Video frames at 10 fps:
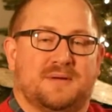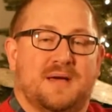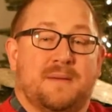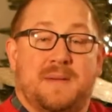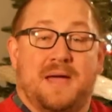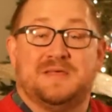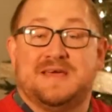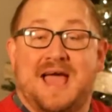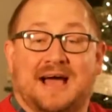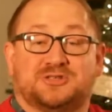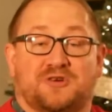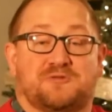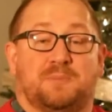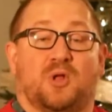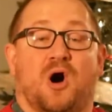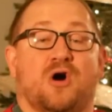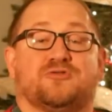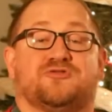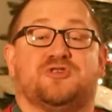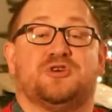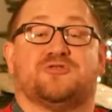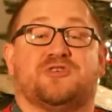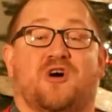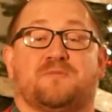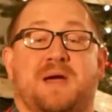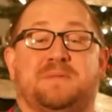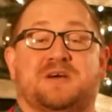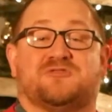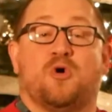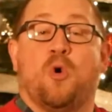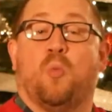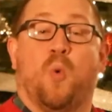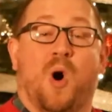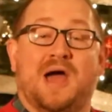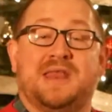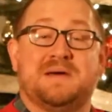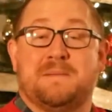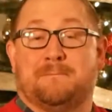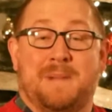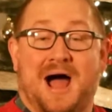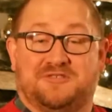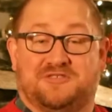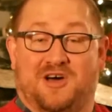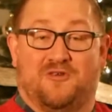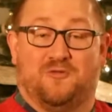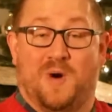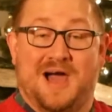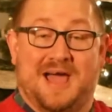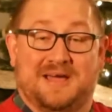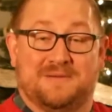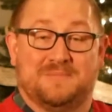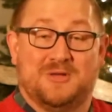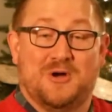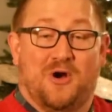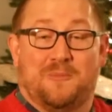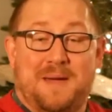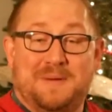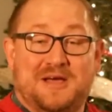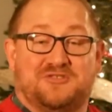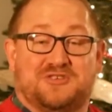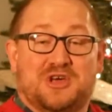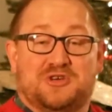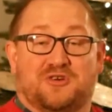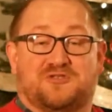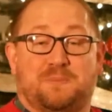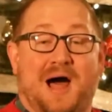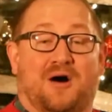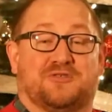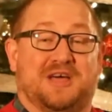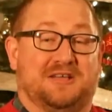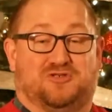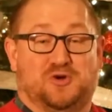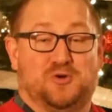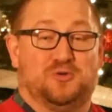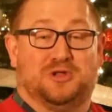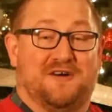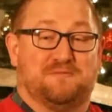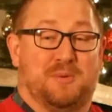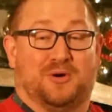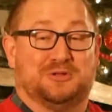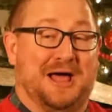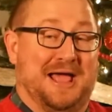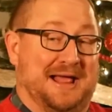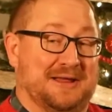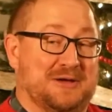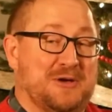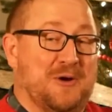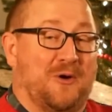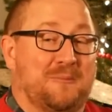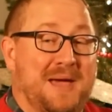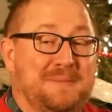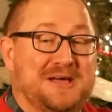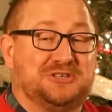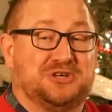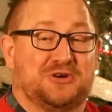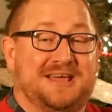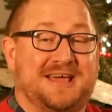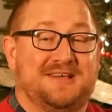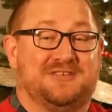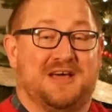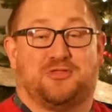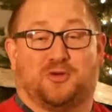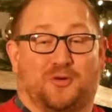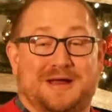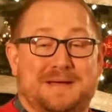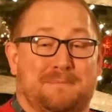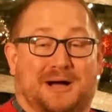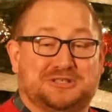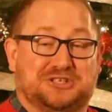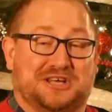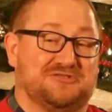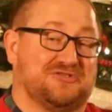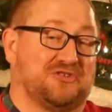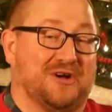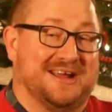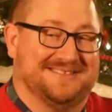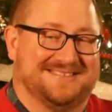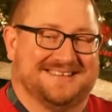Maybe the address belongs to yourself. Maybe it's one myself way. Or maybe it's your spouse at 2 Lovebird Lane. Or maybe it's your kids at 3 Munchkin Street.